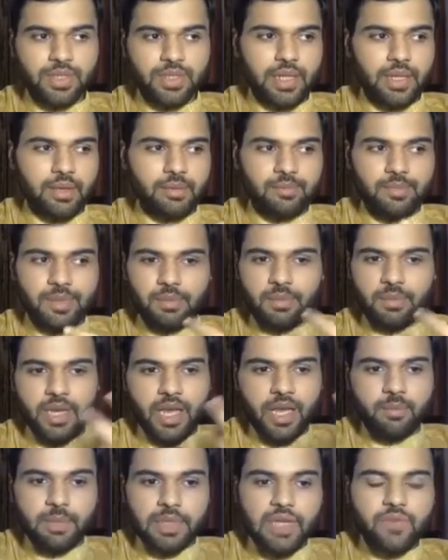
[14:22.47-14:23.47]
And I mean,
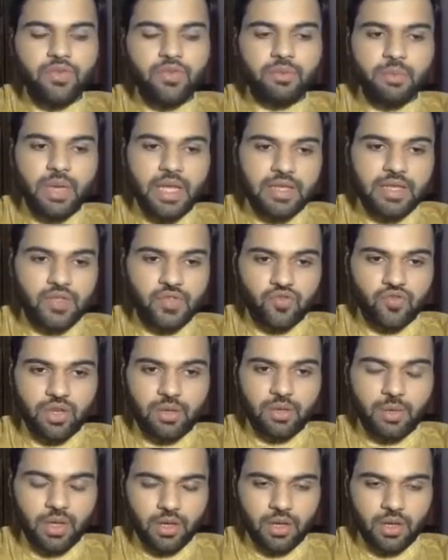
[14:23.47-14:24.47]
I believe in
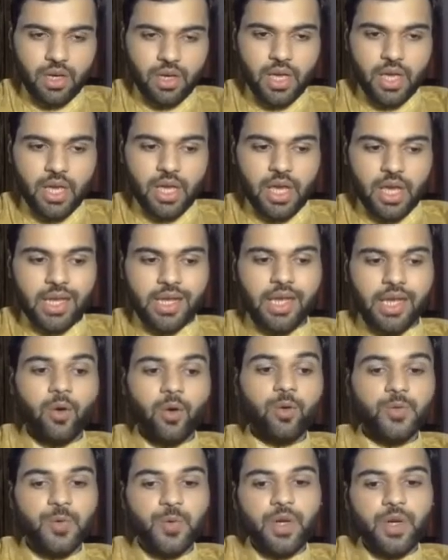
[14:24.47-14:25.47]
mainstreaming, and I
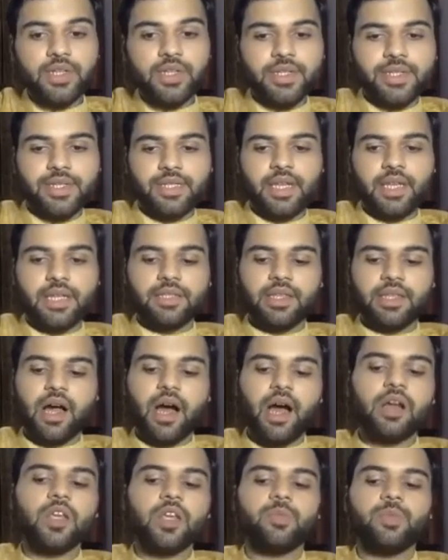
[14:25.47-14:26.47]
also understand the
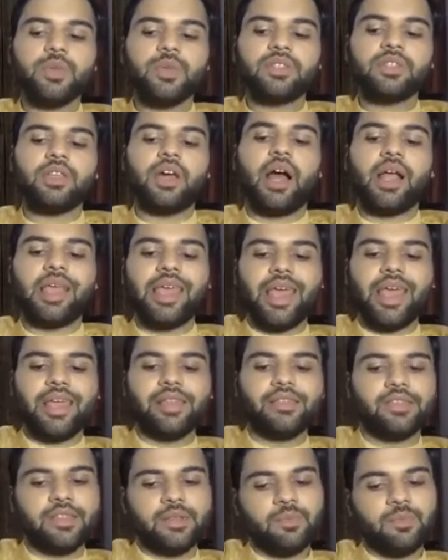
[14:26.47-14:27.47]
arguments
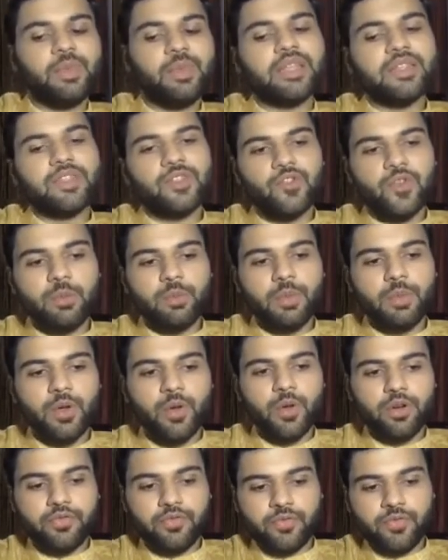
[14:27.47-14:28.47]
against mainstreaming of